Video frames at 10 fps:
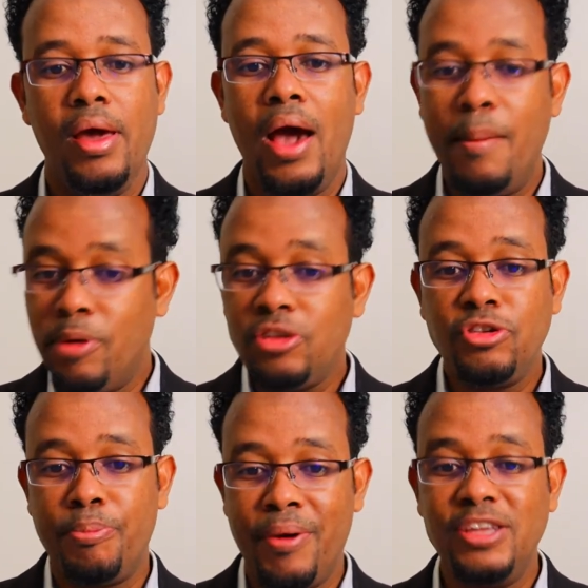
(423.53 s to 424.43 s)
I'm not
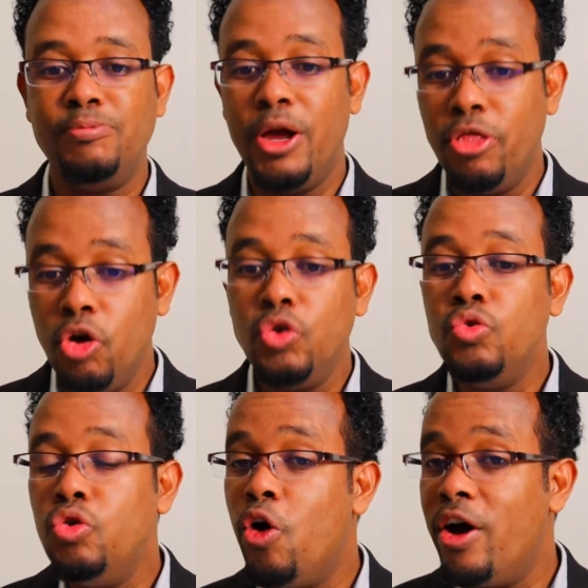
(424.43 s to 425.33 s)
surprised by those
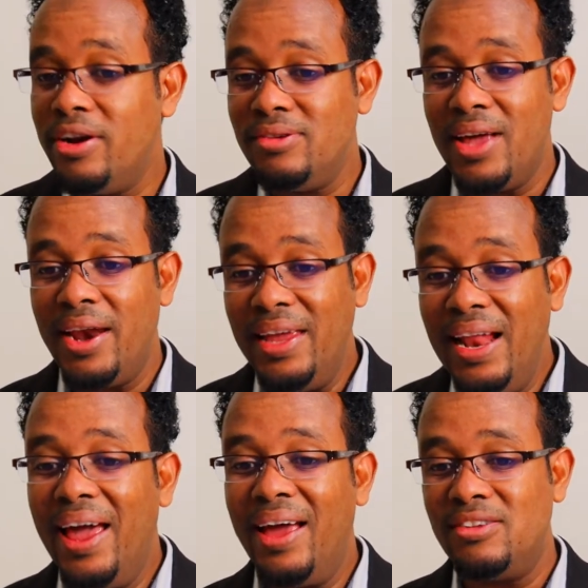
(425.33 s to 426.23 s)
who don't understand
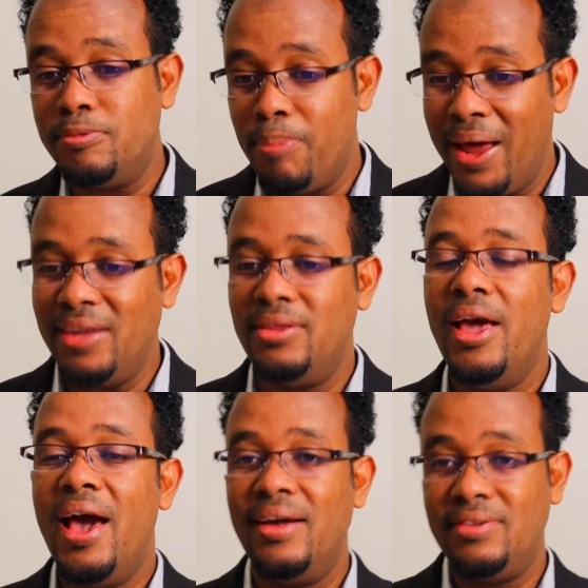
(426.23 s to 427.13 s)
Ilhan's plight
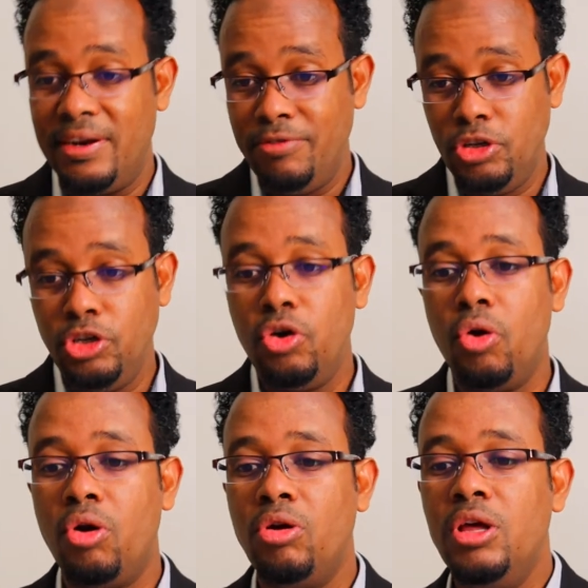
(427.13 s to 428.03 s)
as a refugee
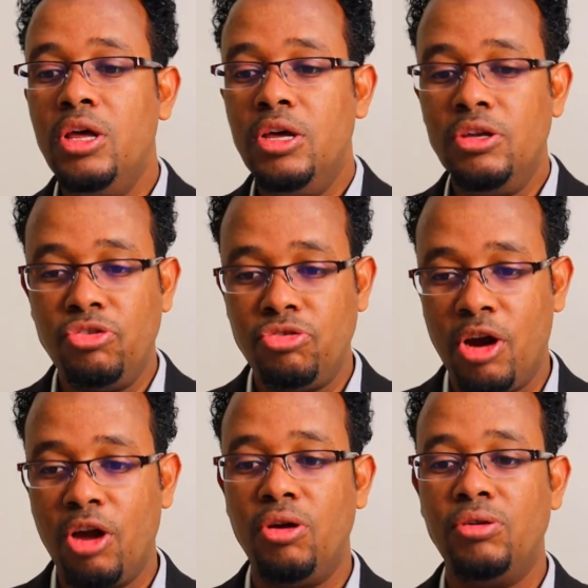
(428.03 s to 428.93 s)
girl,
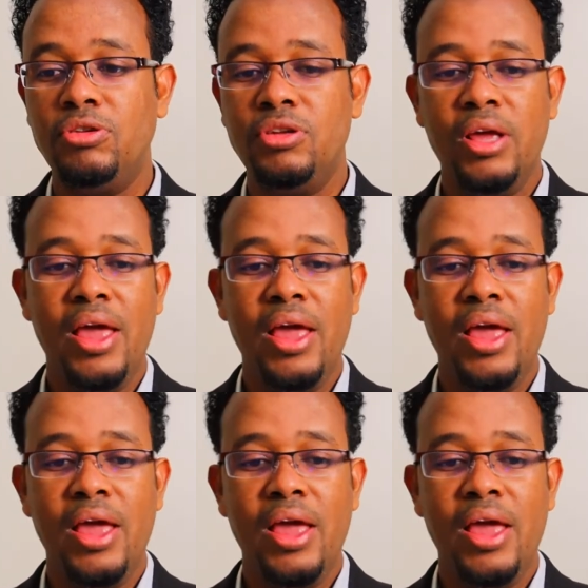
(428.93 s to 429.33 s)
struggles,